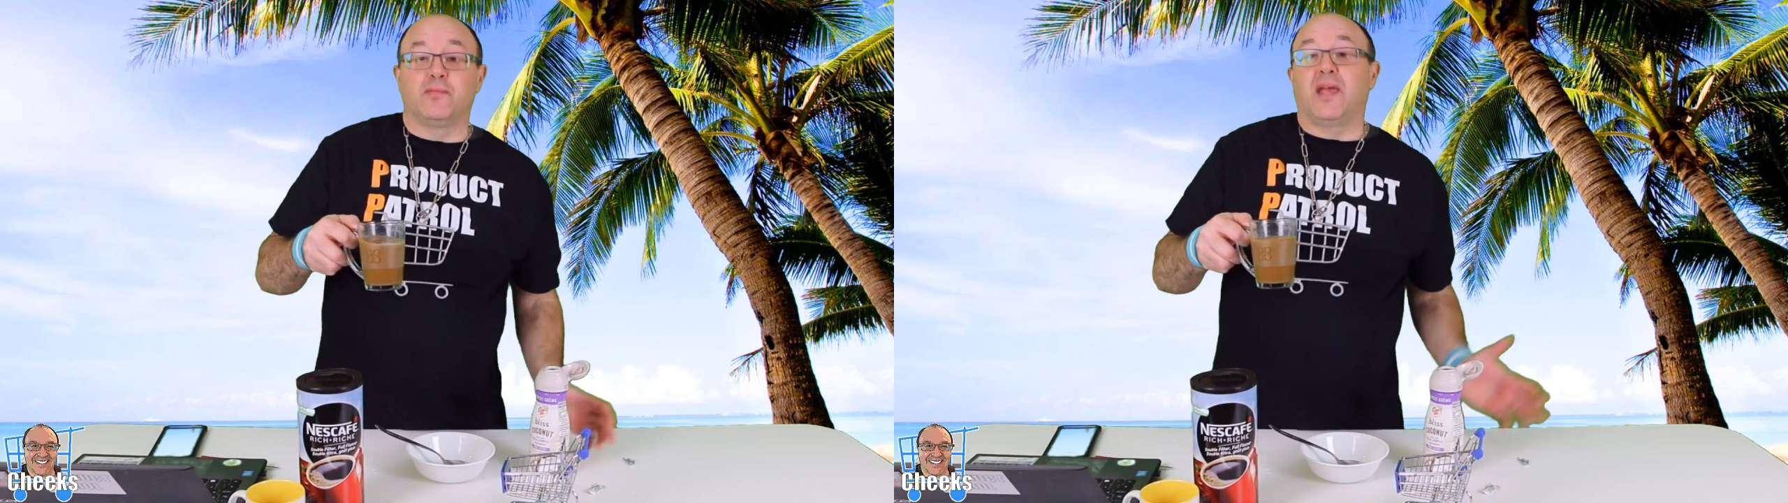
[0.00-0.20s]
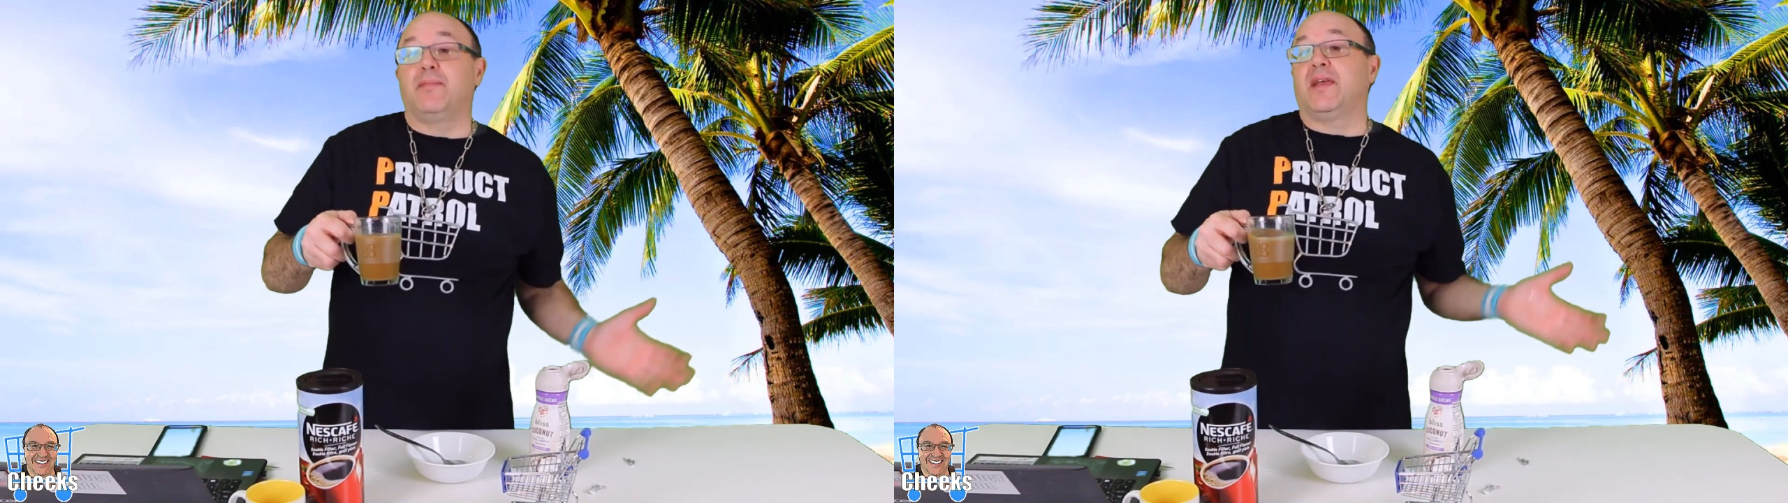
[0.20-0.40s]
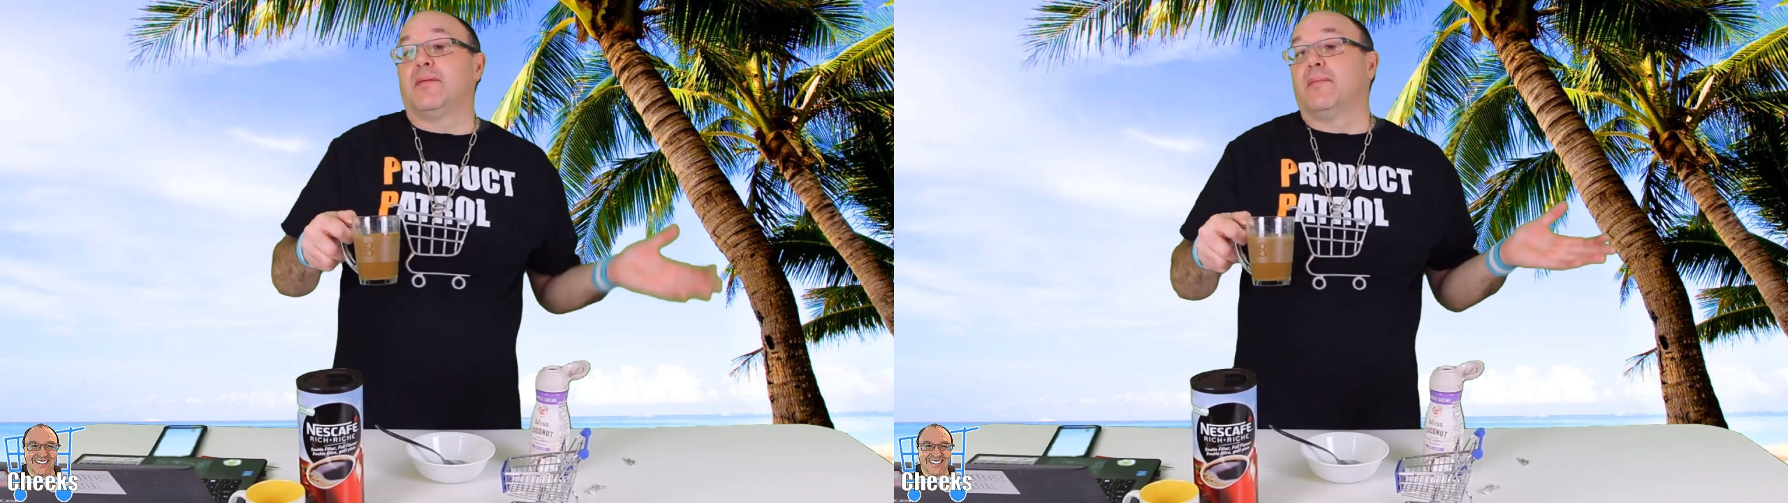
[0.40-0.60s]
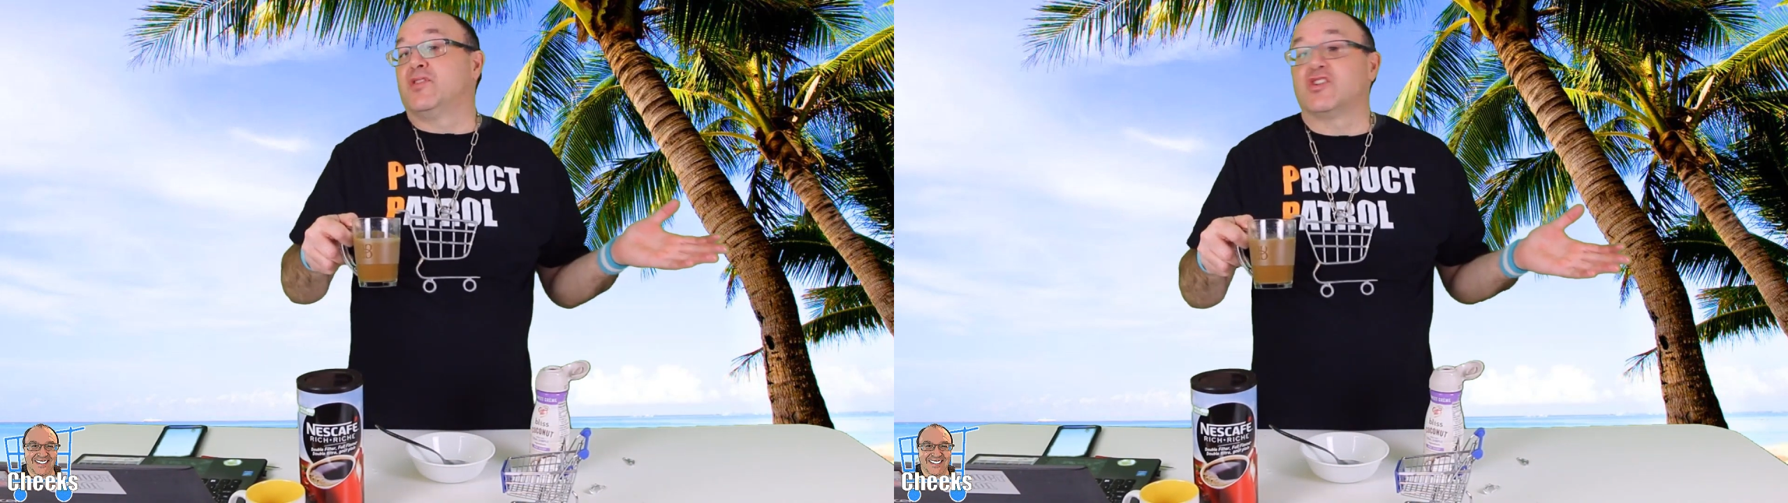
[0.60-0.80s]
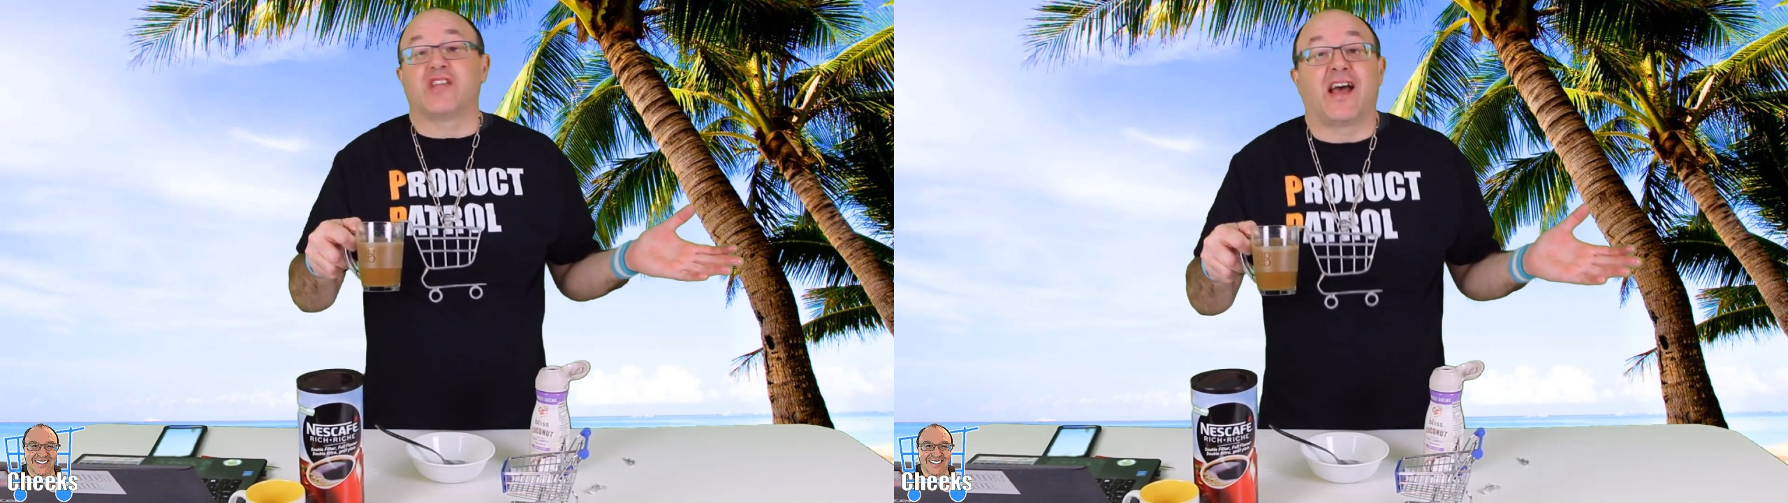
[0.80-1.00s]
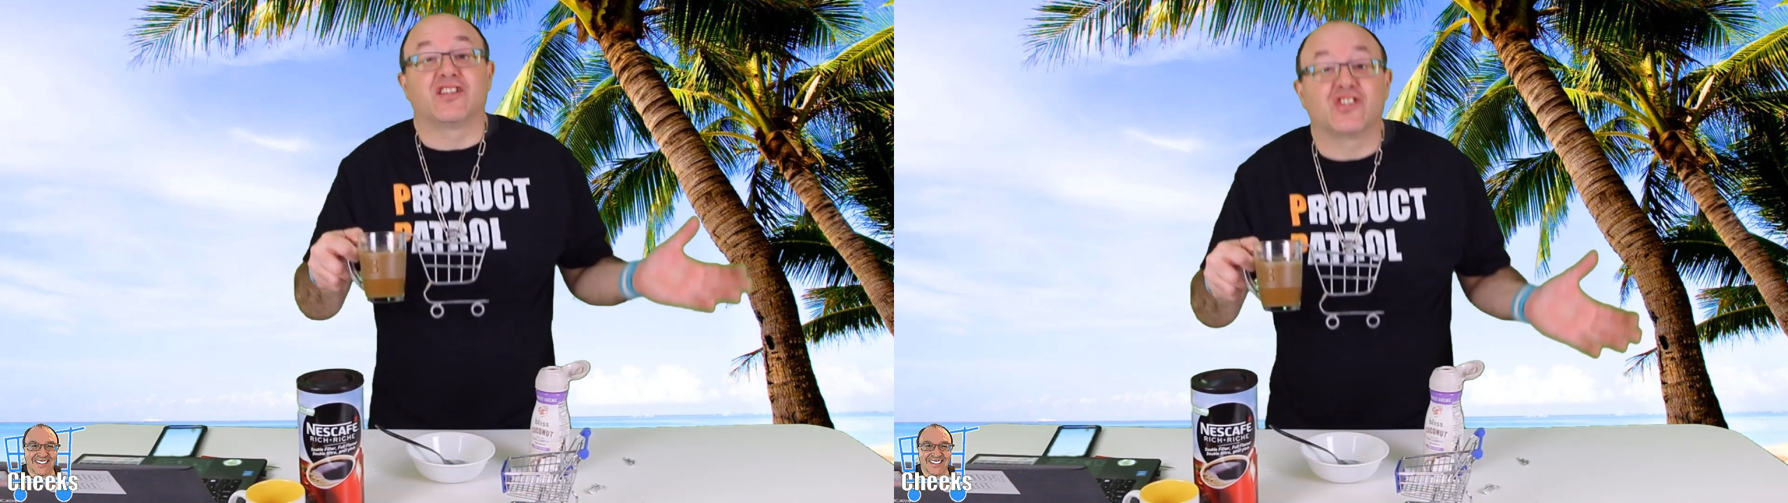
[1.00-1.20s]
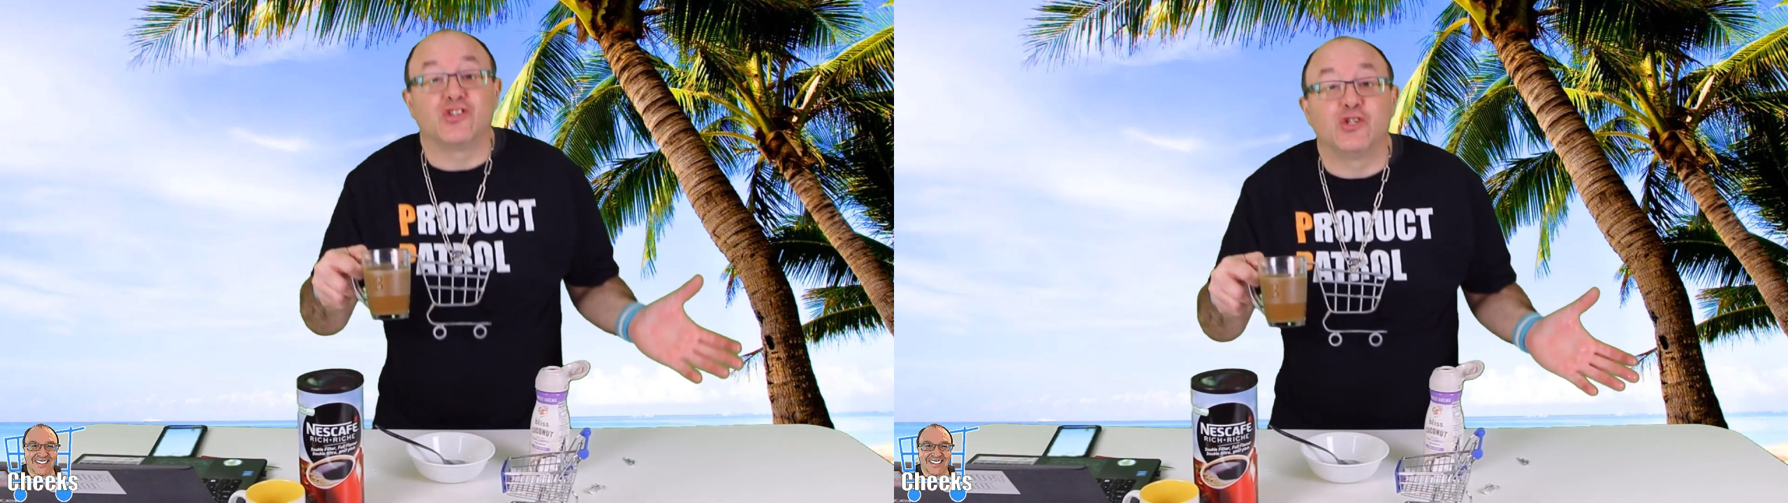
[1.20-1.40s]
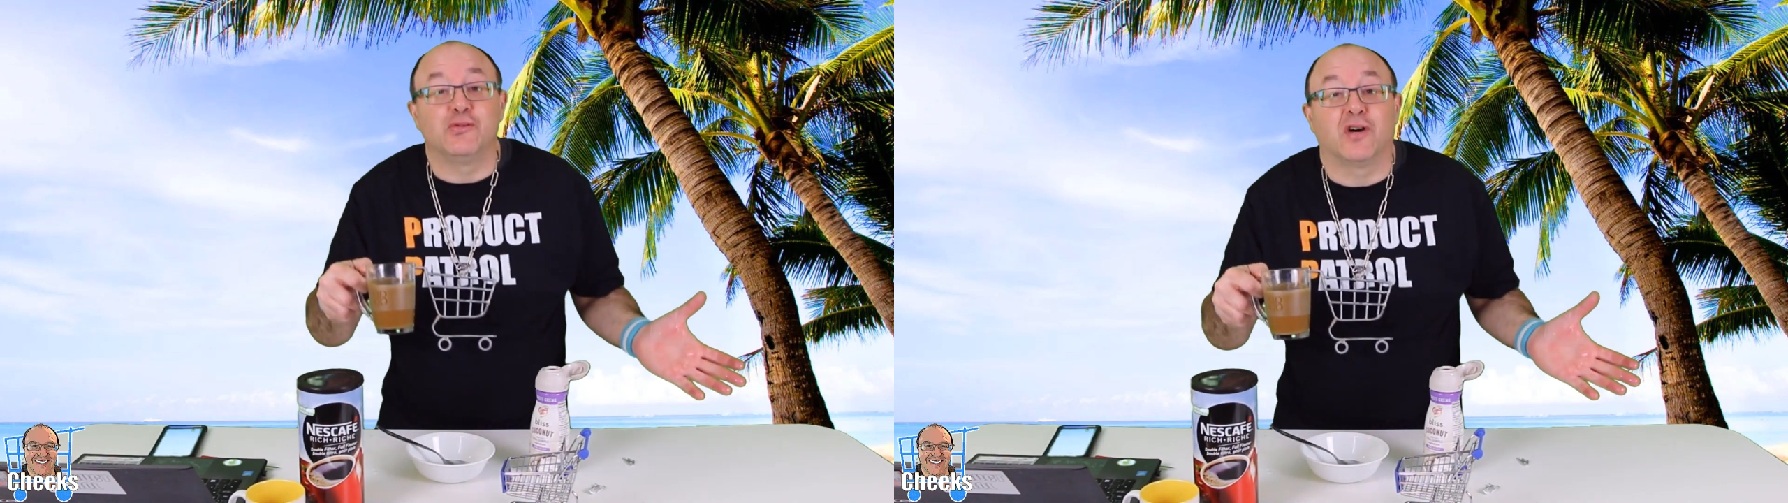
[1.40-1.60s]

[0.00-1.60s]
Maybe I'm just asking too